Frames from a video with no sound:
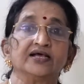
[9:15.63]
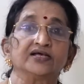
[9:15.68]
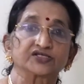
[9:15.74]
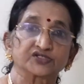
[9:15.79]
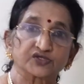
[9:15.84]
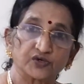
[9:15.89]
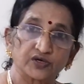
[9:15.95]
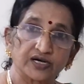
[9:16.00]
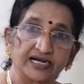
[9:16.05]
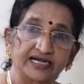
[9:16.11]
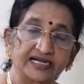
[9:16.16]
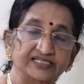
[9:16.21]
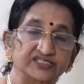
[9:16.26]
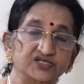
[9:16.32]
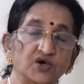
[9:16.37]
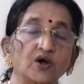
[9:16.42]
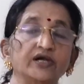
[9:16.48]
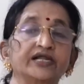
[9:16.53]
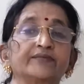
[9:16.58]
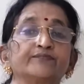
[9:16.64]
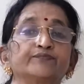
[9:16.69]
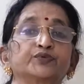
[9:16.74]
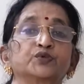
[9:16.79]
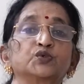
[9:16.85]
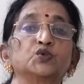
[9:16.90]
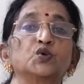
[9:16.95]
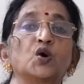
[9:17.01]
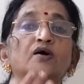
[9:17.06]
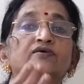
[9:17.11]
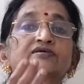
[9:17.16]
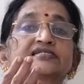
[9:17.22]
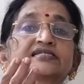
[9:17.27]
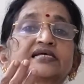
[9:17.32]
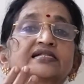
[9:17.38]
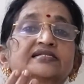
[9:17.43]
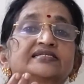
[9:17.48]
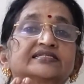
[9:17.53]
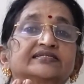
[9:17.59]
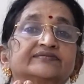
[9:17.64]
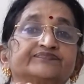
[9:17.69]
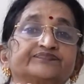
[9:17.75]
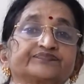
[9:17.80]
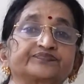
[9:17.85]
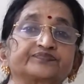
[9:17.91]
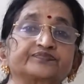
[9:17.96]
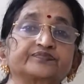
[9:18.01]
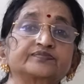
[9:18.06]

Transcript: So let us all improve ourselves